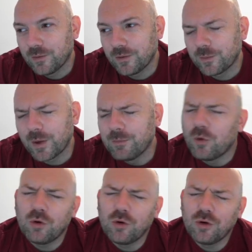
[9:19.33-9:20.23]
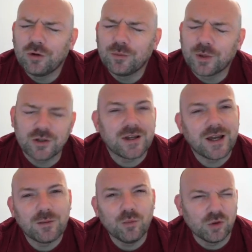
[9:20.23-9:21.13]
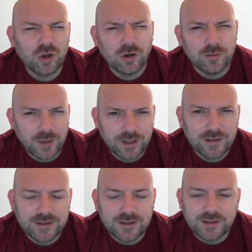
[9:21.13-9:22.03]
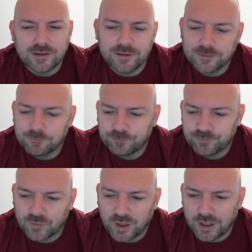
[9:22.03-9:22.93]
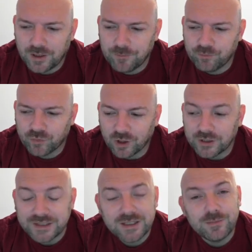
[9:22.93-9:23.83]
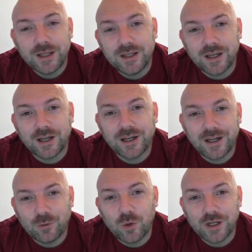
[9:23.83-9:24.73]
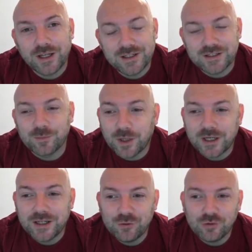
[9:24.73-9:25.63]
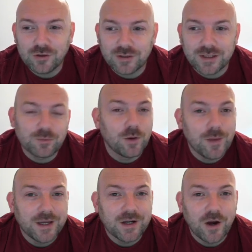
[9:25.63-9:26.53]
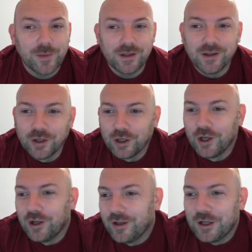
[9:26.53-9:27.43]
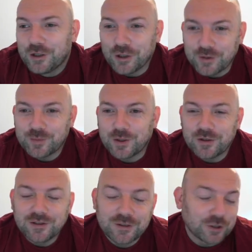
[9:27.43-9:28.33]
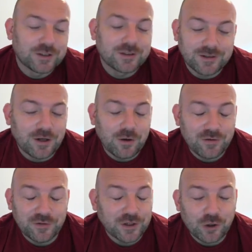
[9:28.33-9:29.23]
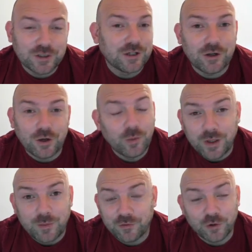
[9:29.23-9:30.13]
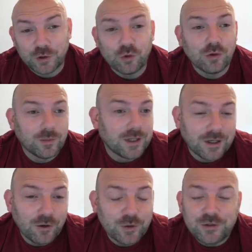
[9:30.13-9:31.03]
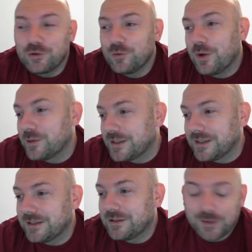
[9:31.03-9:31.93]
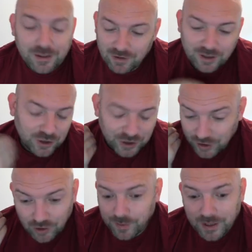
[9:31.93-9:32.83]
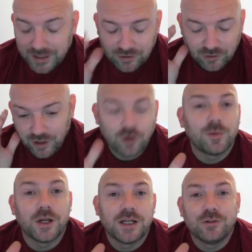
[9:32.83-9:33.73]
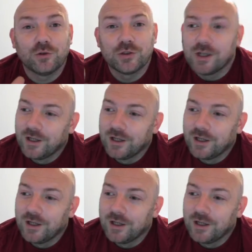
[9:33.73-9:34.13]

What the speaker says: but more because I had more time playing the Sisters. I did make a 1K list of Blood Angels because that's my main army, just because if it got to like a week before the tournament and I wasn't doing well with Sisters, I'd be like, right, I'm just going to go Blood Angels. I know Blood Angels,